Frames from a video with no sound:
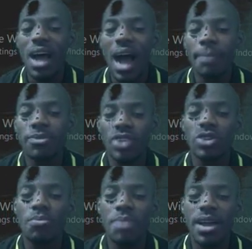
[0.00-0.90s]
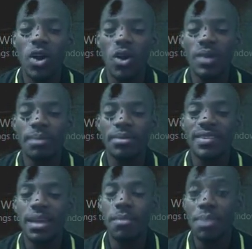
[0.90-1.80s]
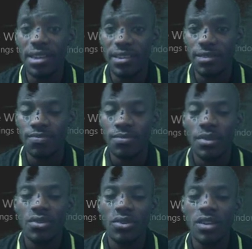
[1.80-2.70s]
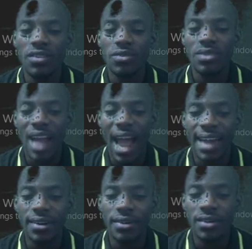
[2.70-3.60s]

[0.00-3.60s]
I'm trying to make all of them the same base. So this is 9.